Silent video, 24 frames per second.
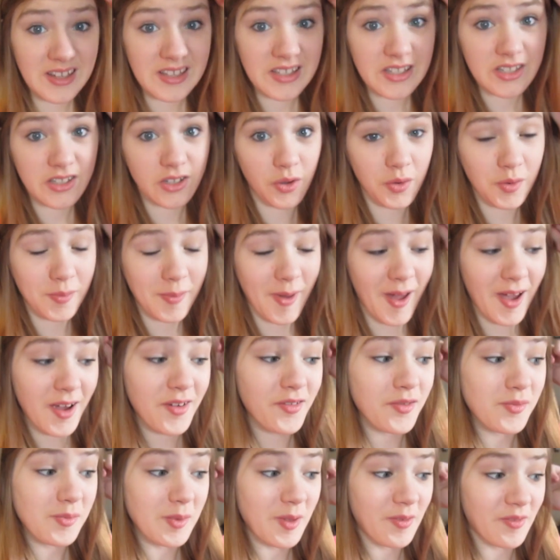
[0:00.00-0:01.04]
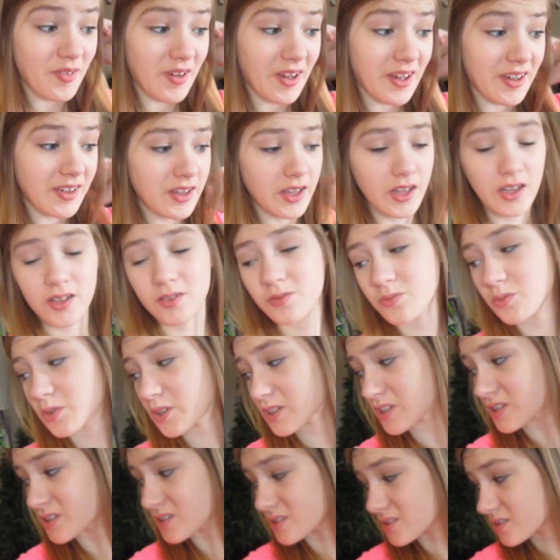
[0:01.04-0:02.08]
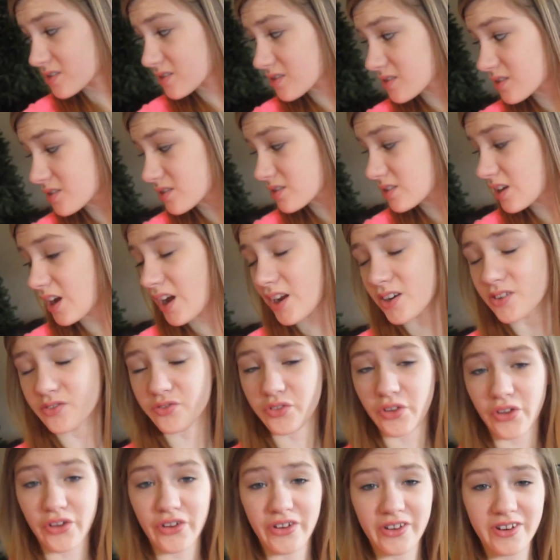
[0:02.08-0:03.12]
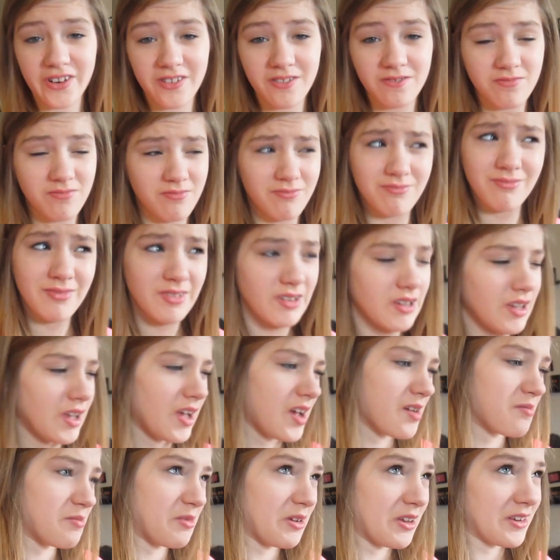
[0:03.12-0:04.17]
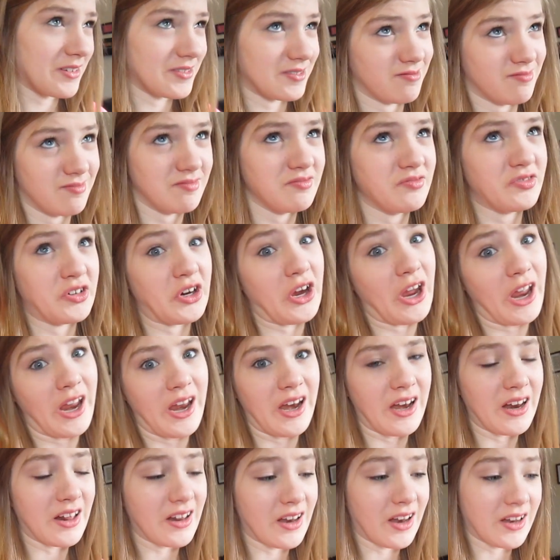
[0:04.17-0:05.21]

so we're back from the vet Cayden was kind of good I mean for Cayden